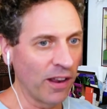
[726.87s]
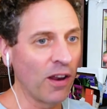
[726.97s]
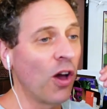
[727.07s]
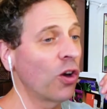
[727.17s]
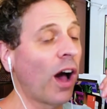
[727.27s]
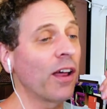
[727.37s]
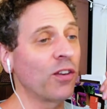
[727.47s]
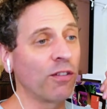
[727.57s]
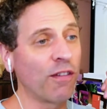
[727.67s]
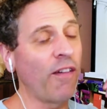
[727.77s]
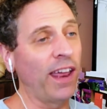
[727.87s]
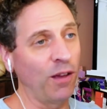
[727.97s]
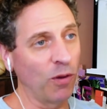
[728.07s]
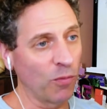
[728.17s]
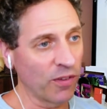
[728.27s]
And God knows if
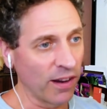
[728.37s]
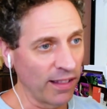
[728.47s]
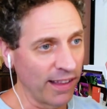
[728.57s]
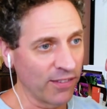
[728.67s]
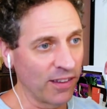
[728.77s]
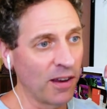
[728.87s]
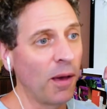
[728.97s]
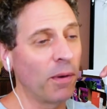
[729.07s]
anyone was going to listen,